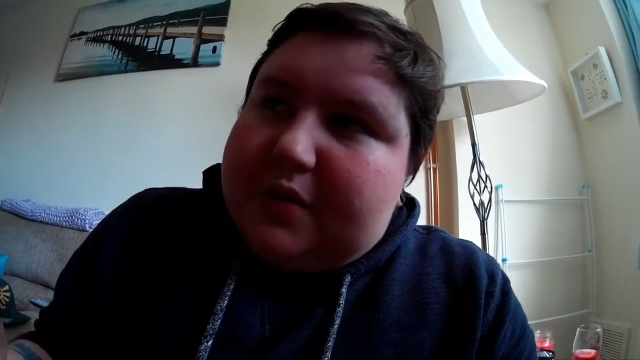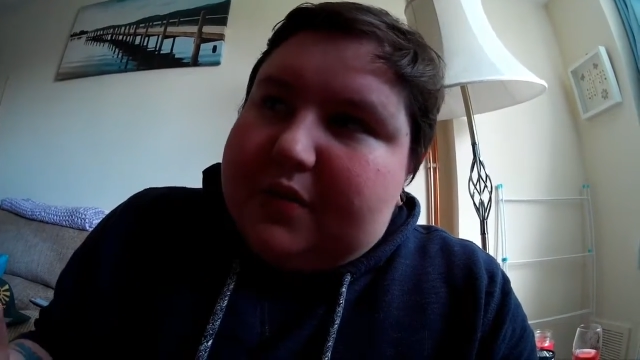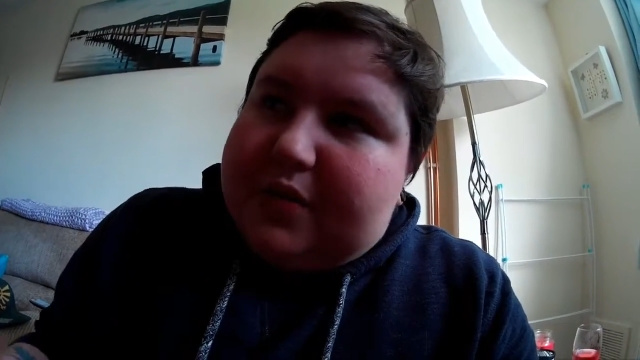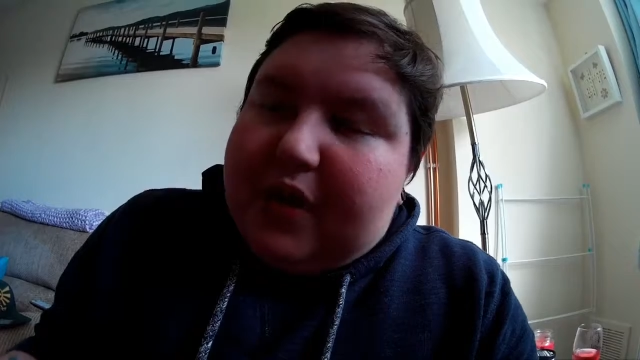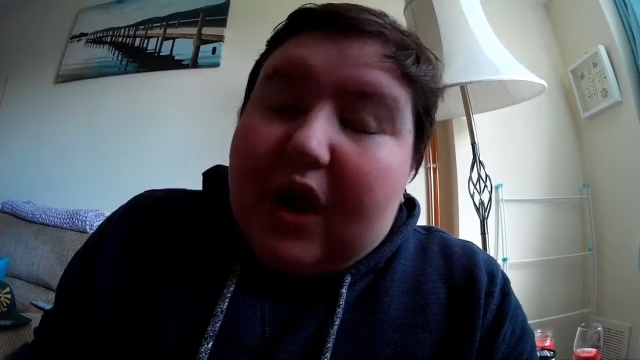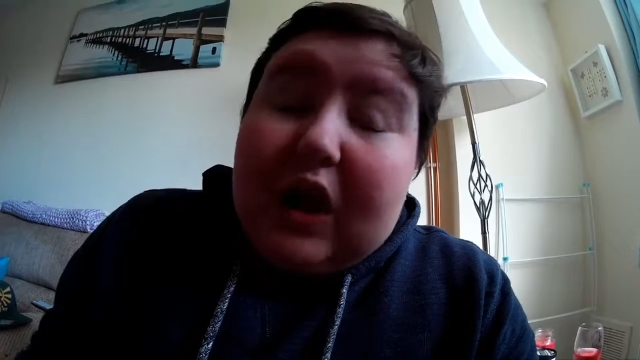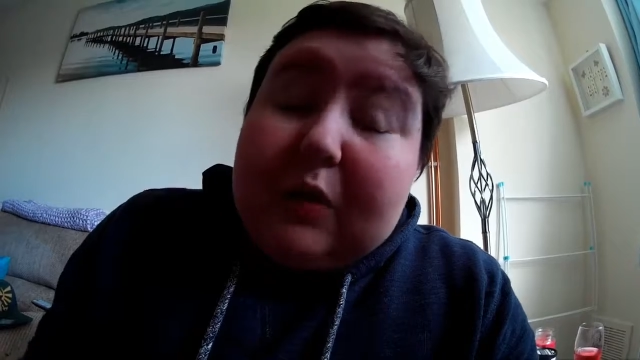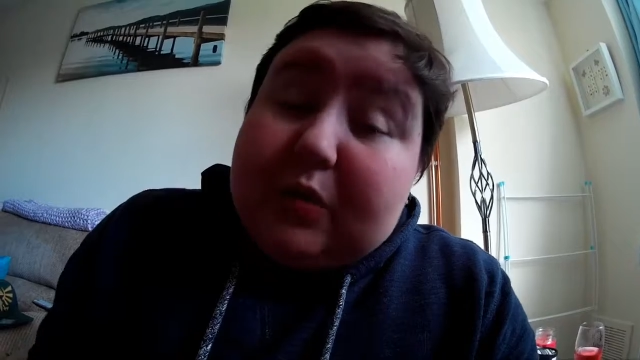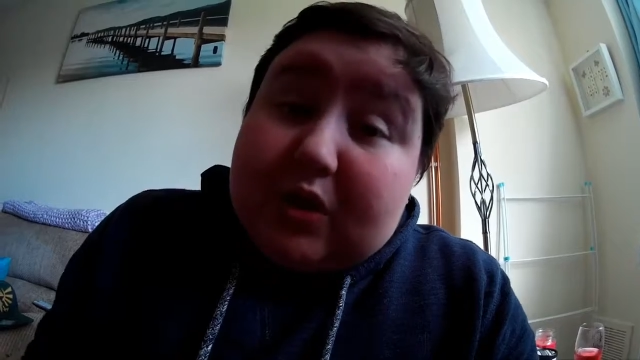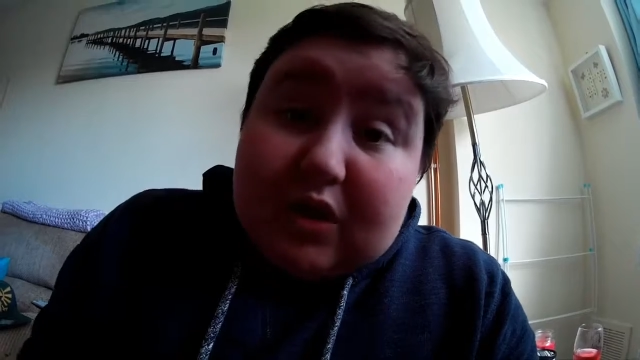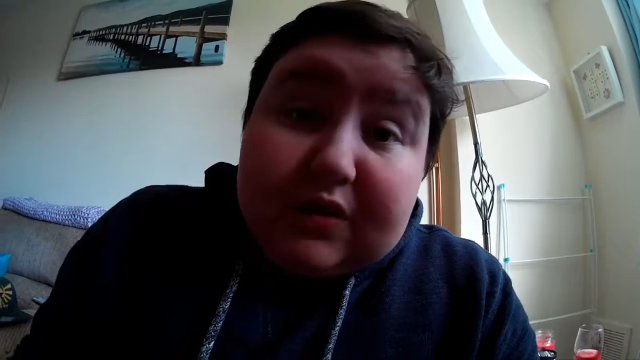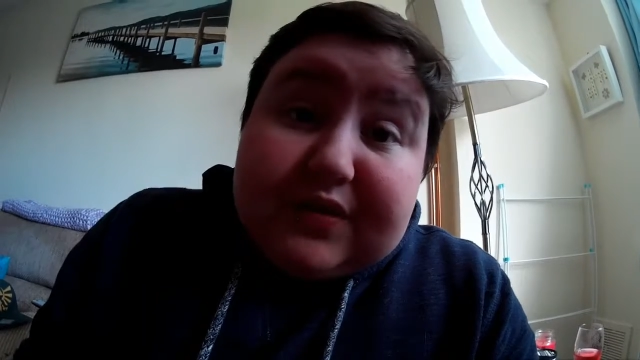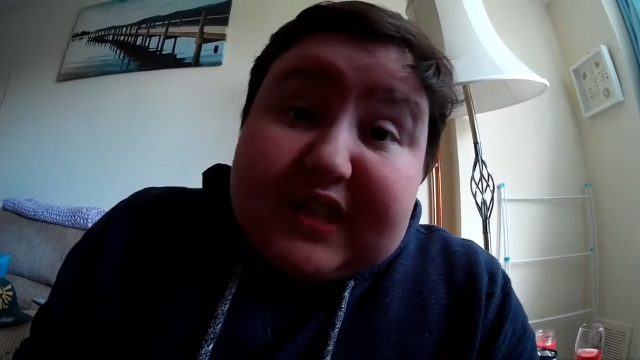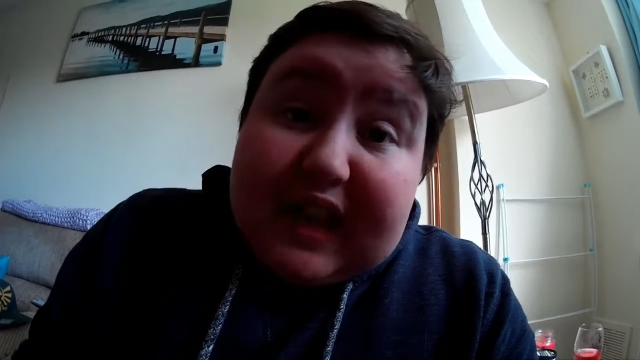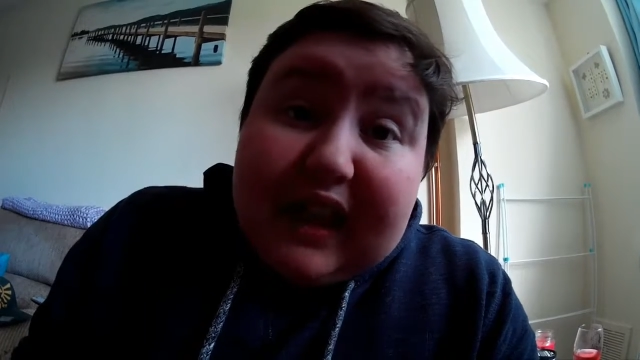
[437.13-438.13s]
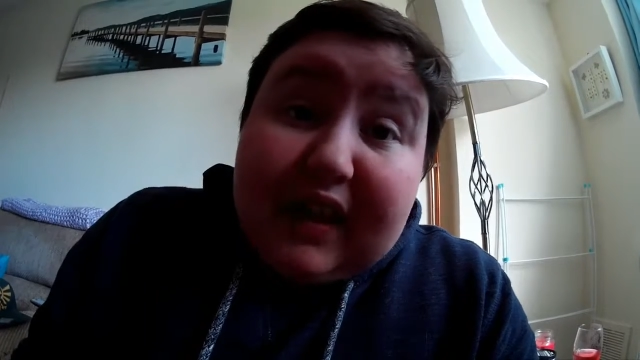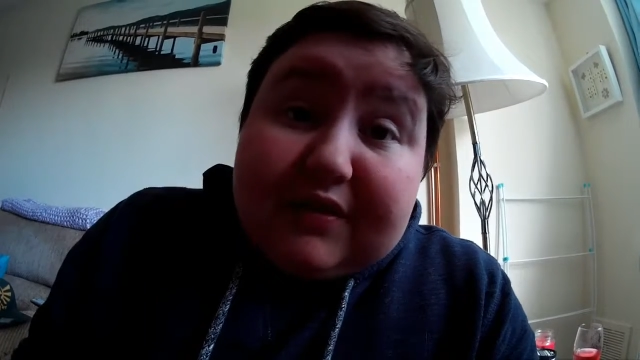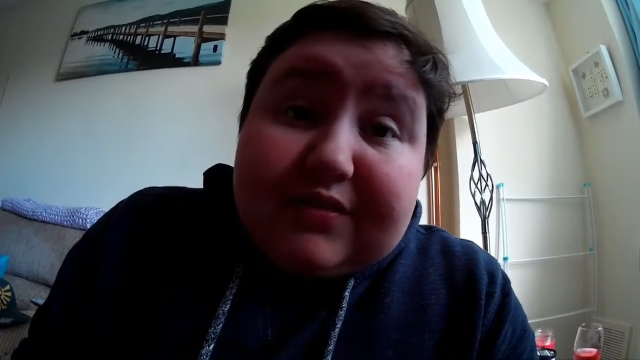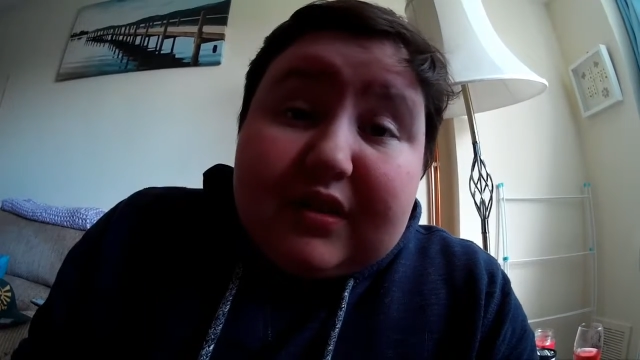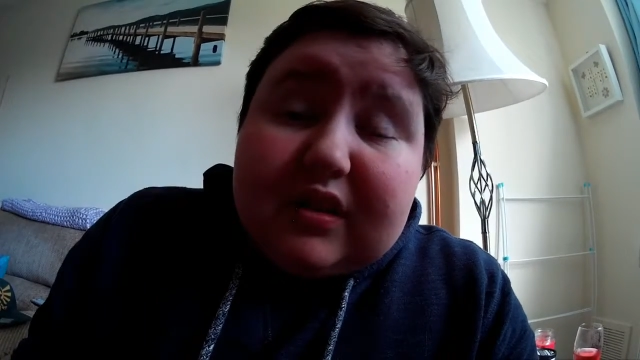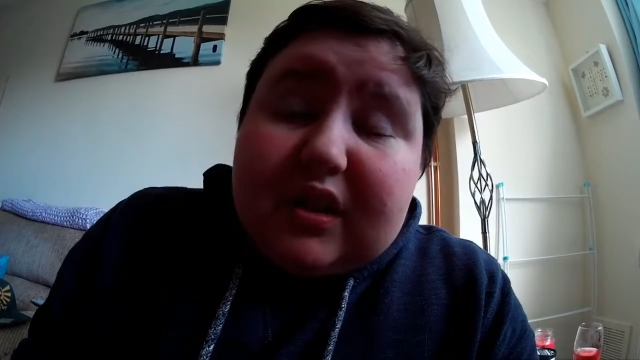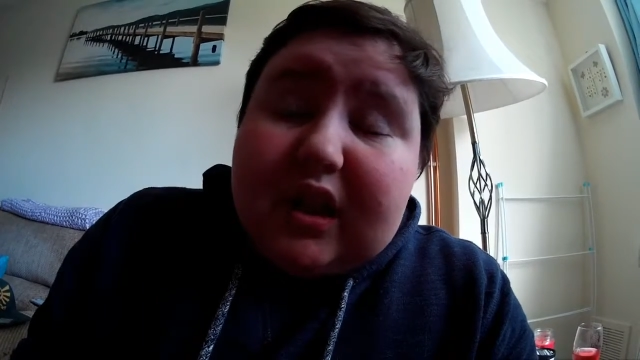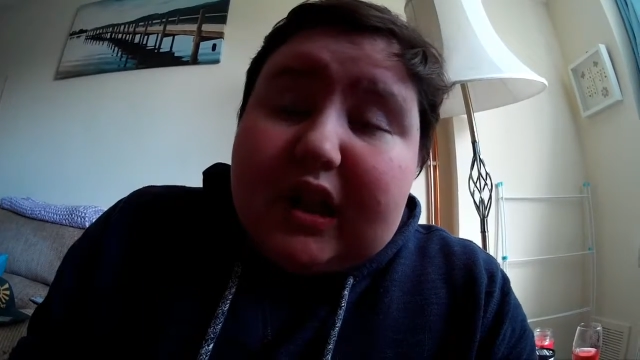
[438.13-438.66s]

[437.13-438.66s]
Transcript: that I would love to have.